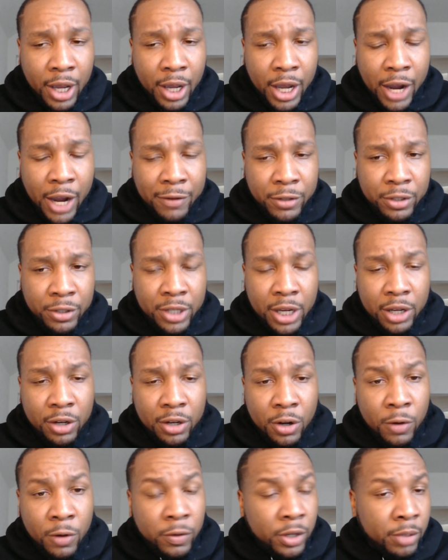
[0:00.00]
after taking
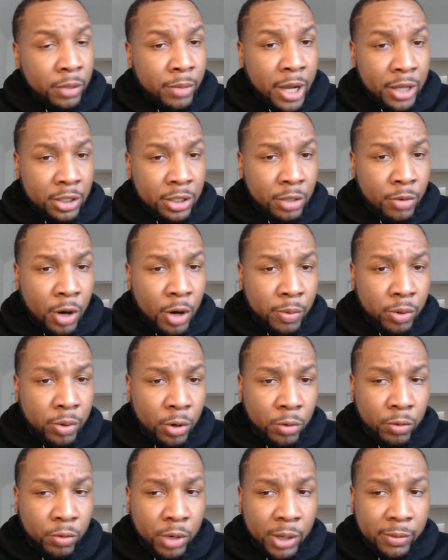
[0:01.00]
over the basketball
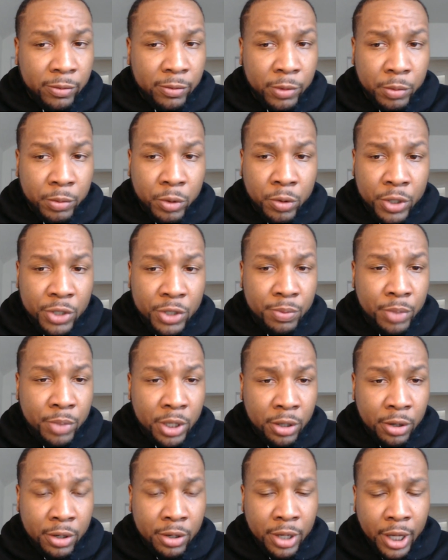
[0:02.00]
program from Chris
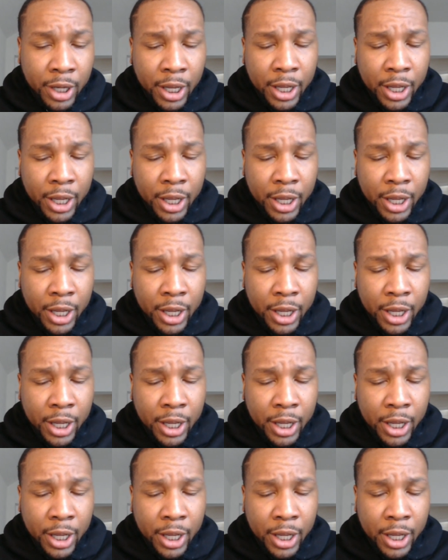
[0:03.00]
Beard.